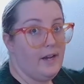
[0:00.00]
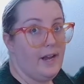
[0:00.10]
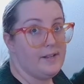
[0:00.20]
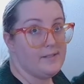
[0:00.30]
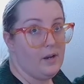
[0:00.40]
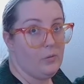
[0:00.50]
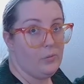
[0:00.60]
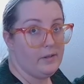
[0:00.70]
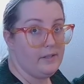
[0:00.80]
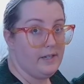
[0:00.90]
as how
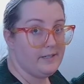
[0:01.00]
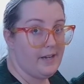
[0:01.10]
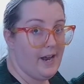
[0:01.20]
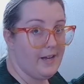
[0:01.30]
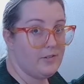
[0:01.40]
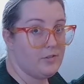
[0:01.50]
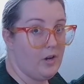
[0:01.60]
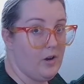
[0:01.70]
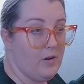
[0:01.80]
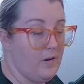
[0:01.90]
we attached
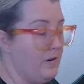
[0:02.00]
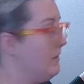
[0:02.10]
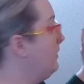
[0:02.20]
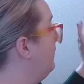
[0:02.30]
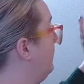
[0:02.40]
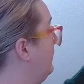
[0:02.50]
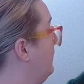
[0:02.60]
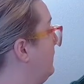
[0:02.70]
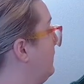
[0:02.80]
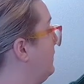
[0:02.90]
our
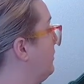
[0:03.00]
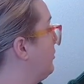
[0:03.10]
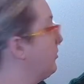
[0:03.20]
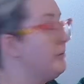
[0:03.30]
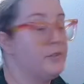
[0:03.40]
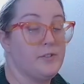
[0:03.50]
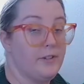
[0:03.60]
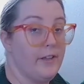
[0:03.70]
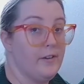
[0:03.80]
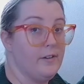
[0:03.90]
shoulders
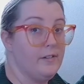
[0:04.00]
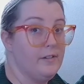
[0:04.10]
together.